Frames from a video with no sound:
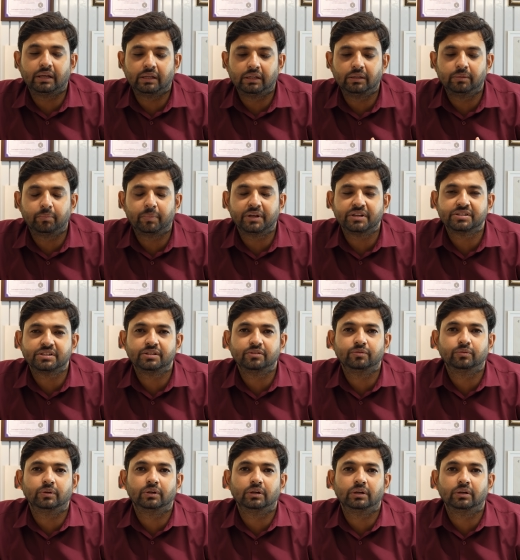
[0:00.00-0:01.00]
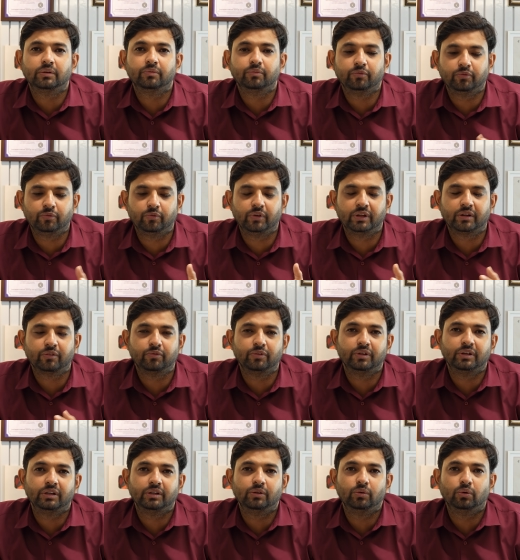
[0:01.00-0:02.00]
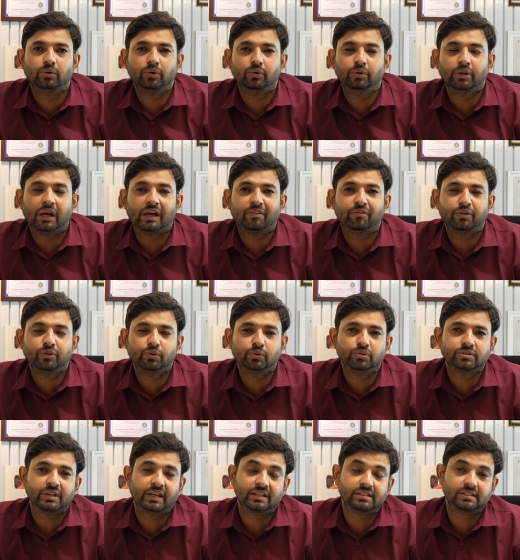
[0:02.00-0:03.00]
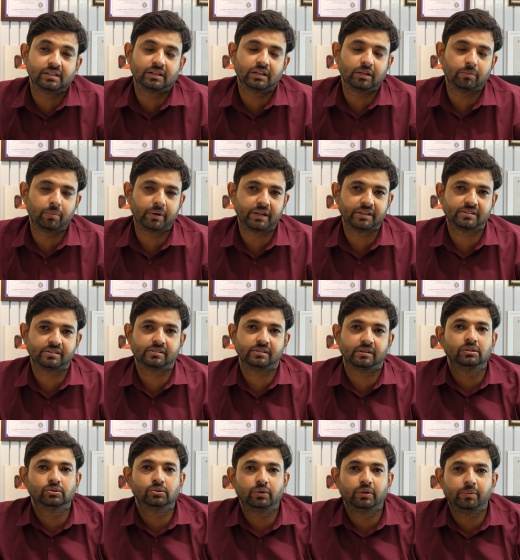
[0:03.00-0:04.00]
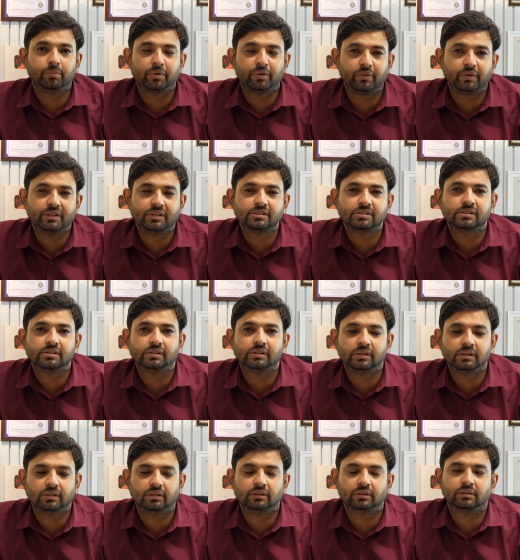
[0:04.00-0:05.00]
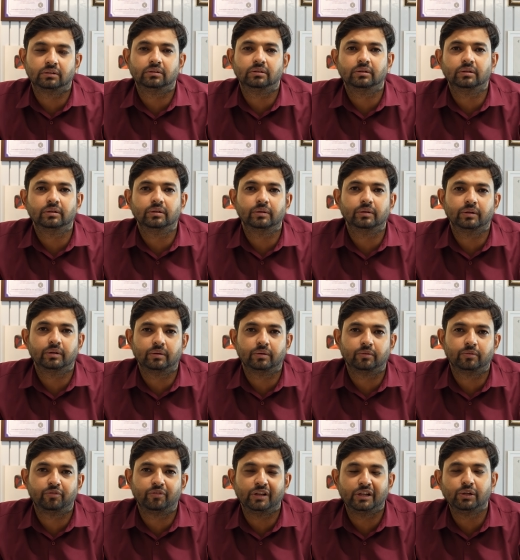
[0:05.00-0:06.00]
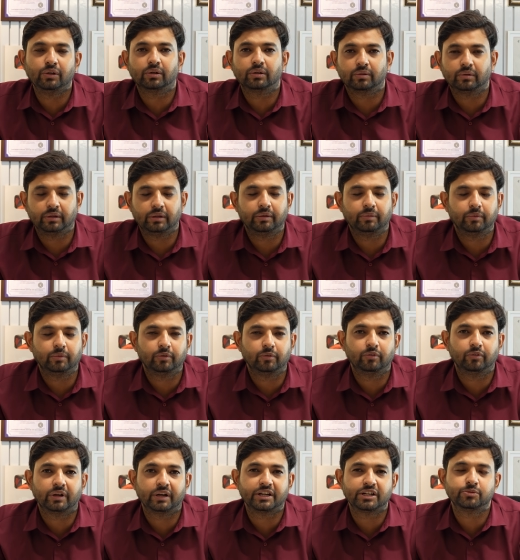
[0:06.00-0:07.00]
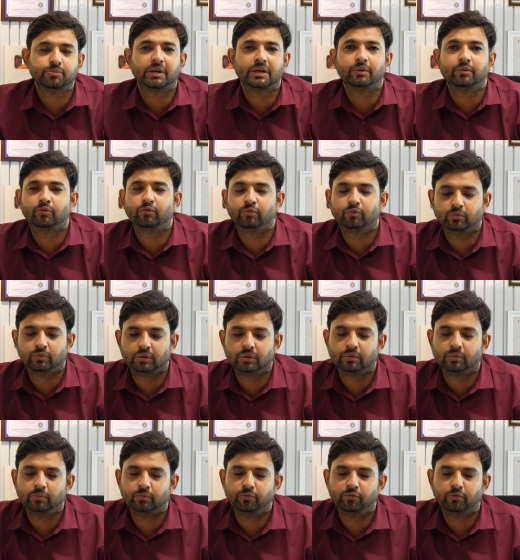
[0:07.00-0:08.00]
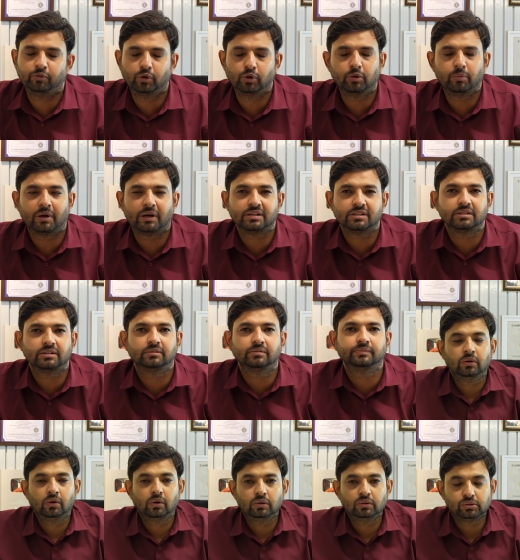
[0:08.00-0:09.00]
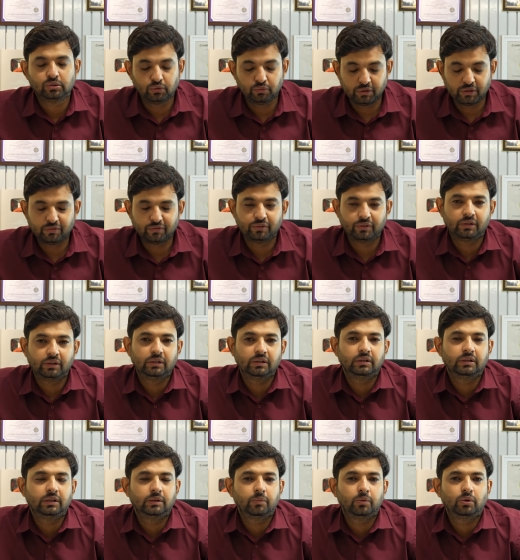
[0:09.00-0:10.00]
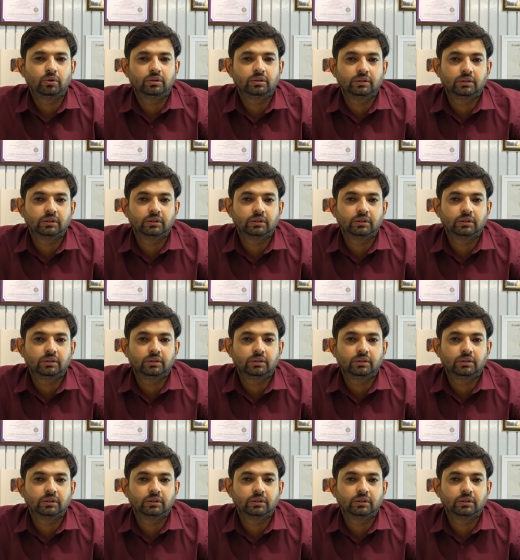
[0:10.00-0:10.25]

in patient uh, where we don't have to use external brace so it prevents uh, the uh, failure uh, rates by um, good margin. Also, we have uh, learned about